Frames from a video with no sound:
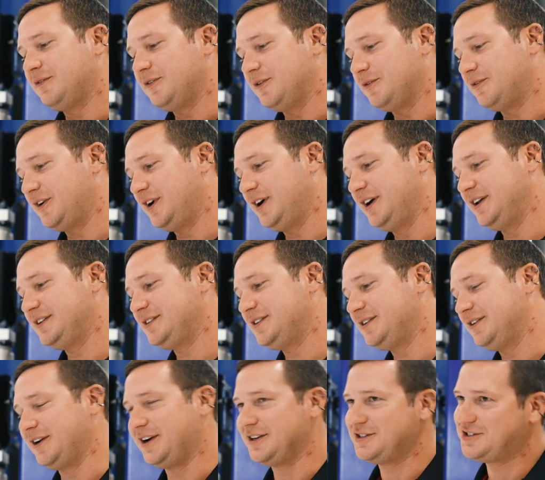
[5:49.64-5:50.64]
If you find
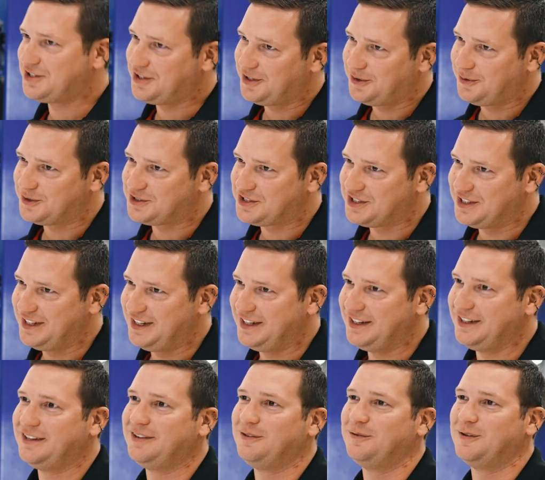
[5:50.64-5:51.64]
you're not sure what you
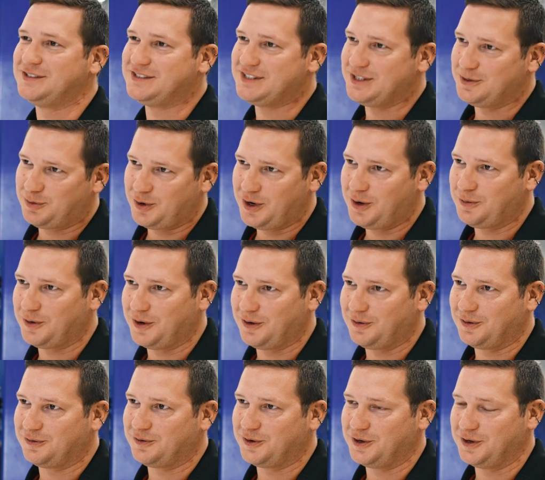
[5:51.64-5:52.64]
need, what's the
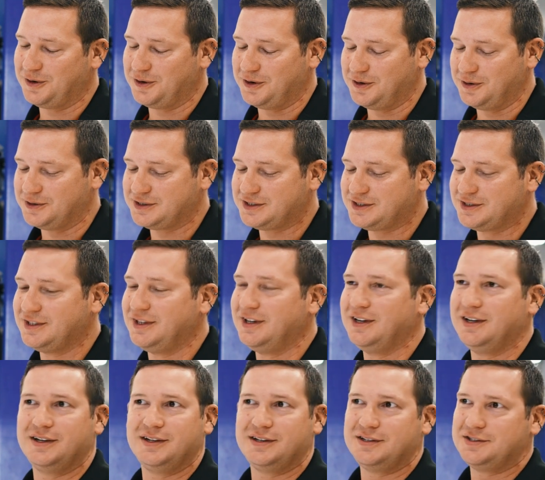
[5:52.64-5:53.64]
appropriate one for your use,
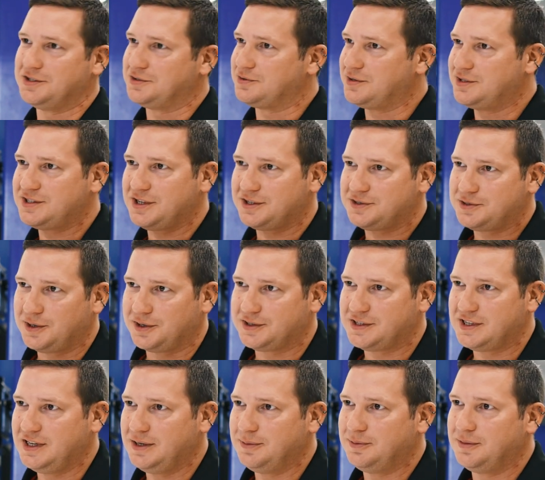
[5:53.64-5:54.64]
just reach out to our
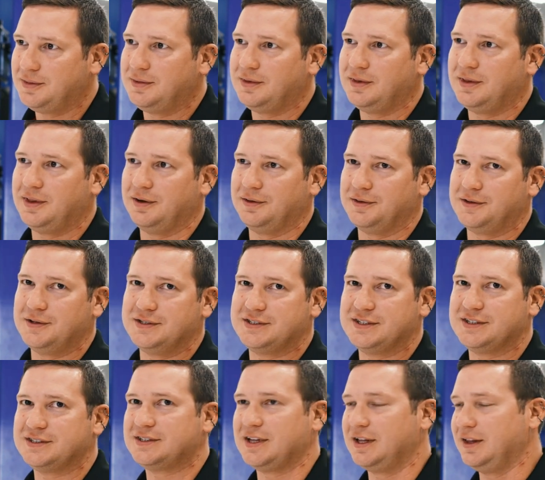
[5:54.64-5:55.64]
team. They're
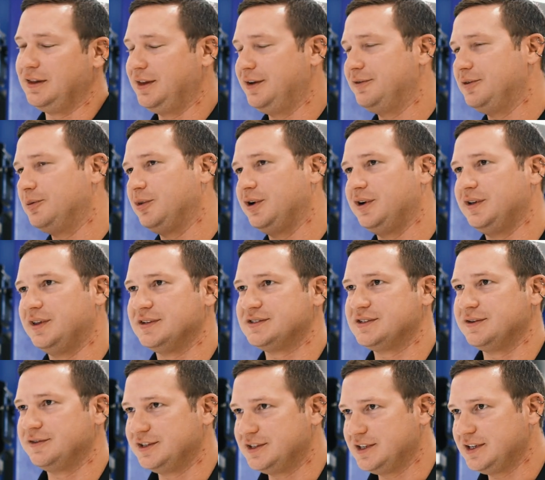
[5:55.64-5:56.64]
enthusiasts, they live and breathe
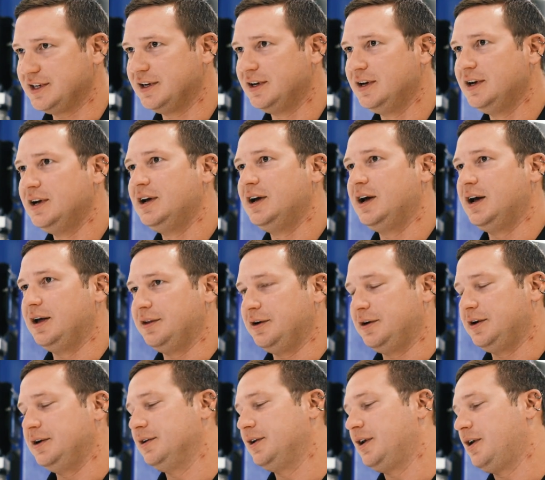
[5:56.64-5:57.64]
this every day, and
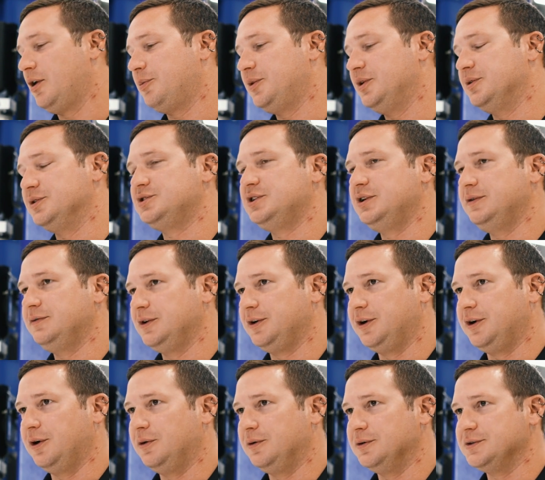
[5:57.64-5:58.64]
they're here to help you achieve
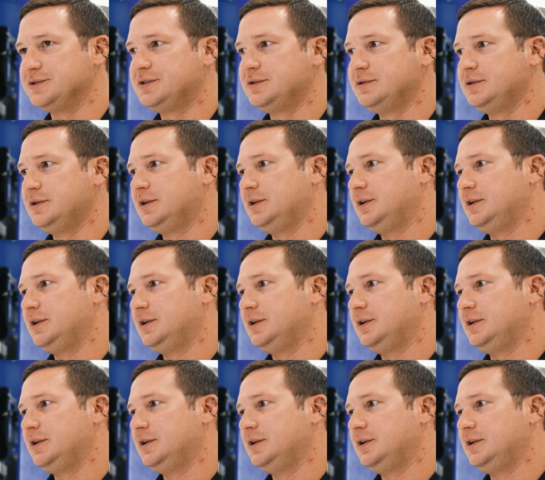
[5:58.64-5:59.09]
your goals.